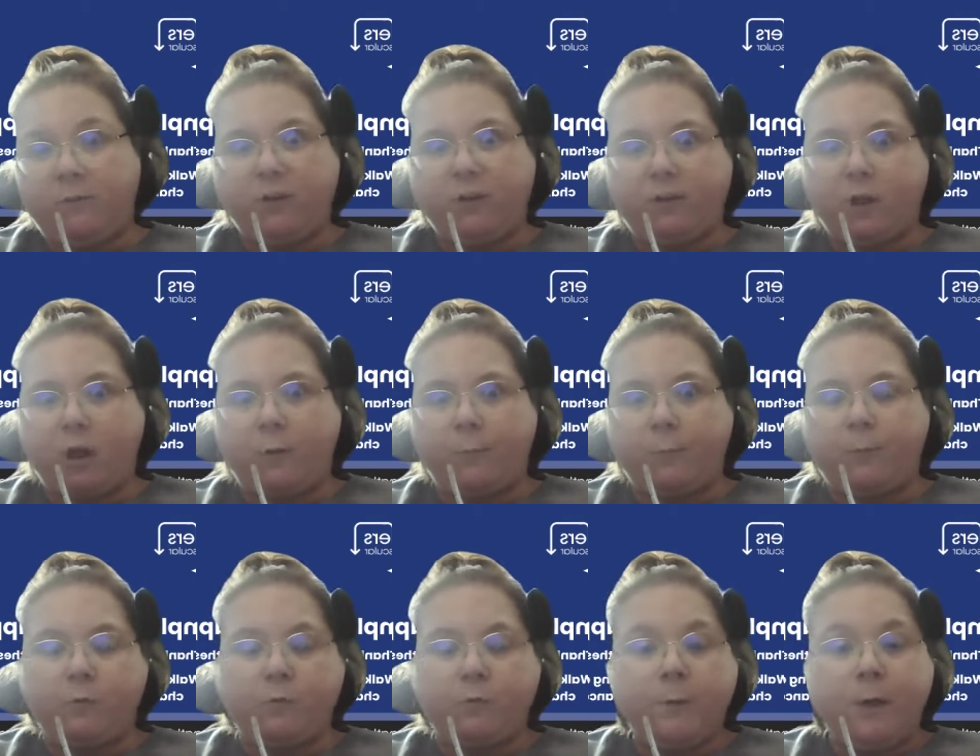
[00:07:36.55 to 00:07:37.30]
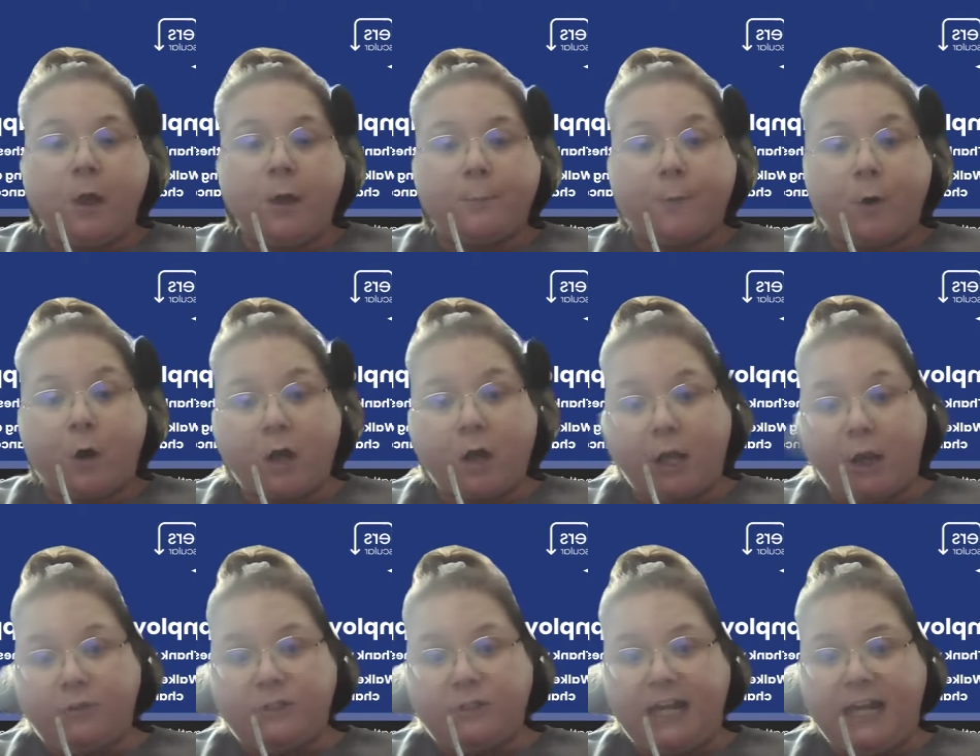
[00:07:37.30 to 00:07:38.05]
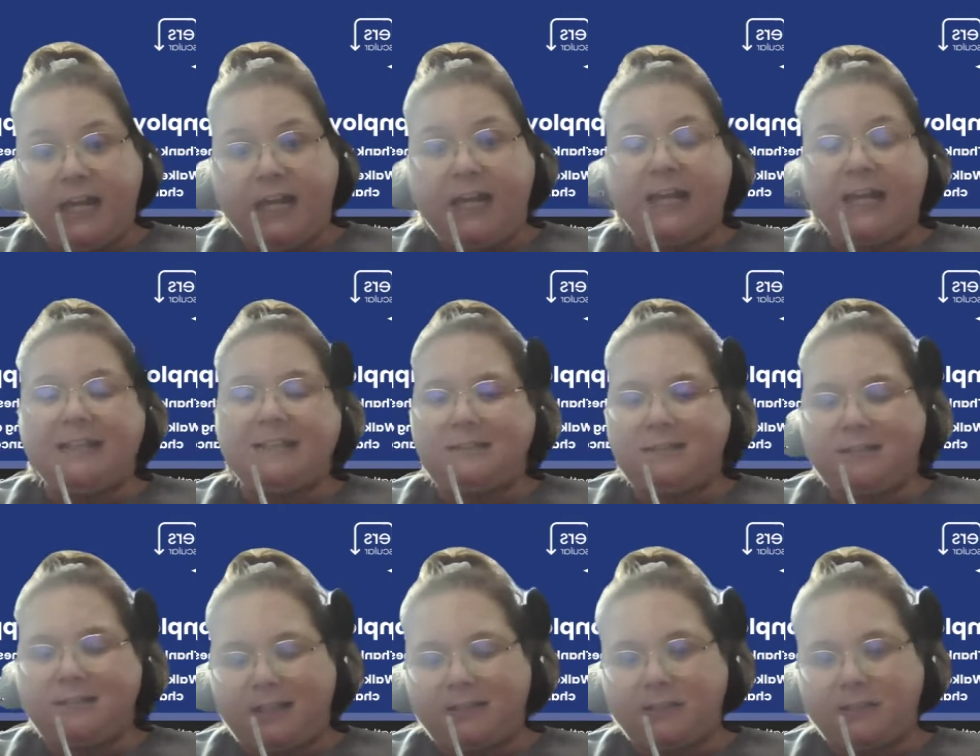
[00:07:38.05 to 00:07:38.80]
For example, my OT
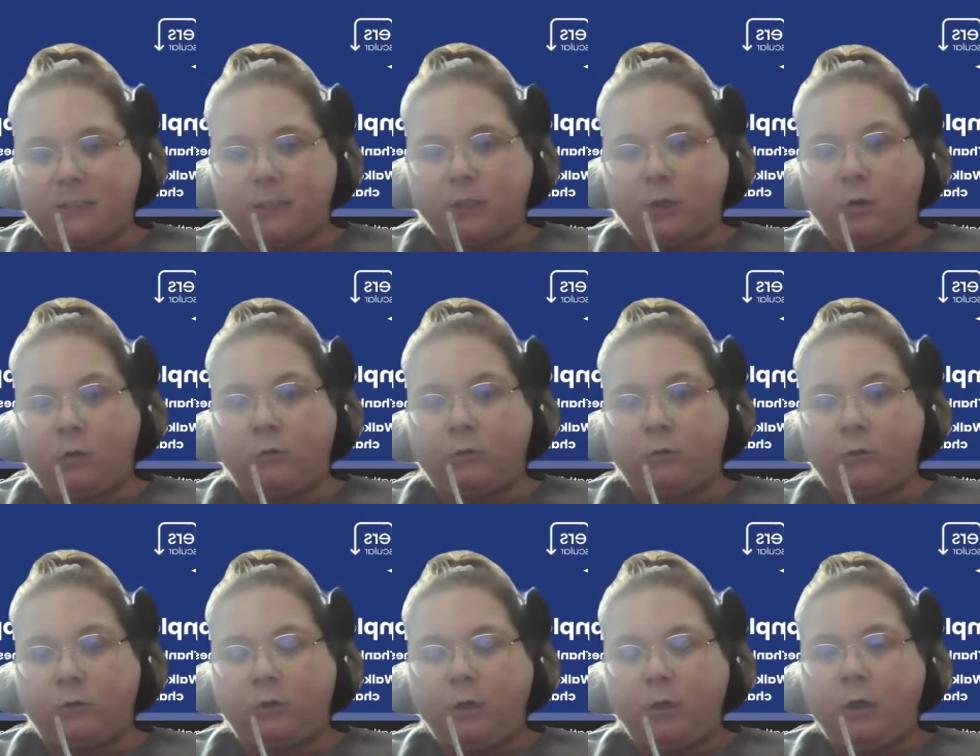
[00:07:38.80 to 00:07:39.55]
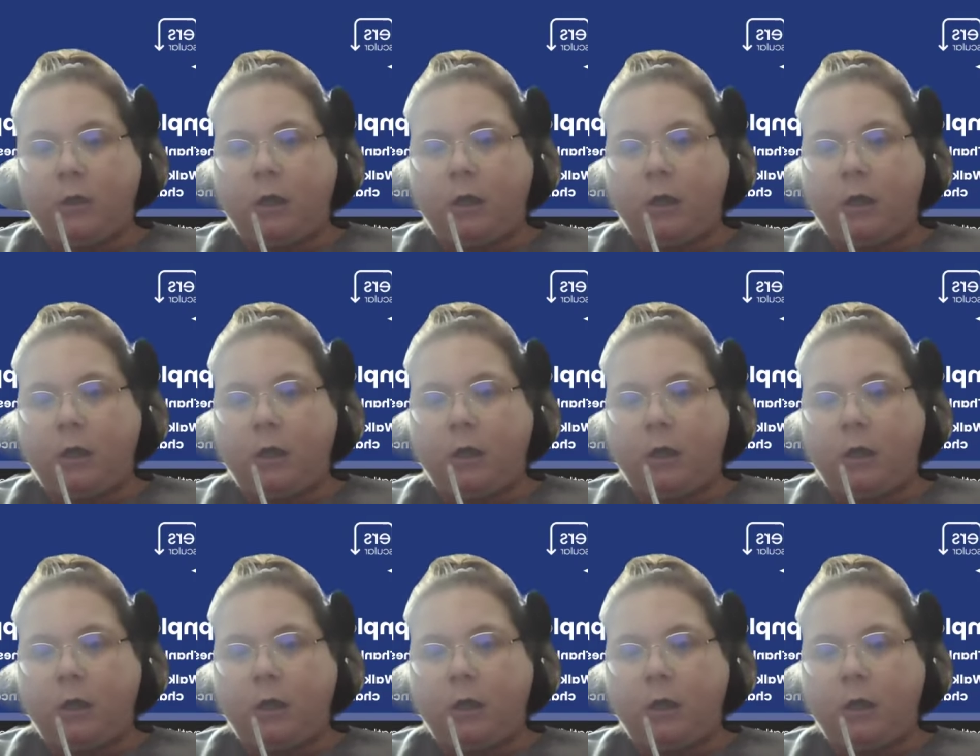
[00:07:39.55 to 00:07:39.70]
insists on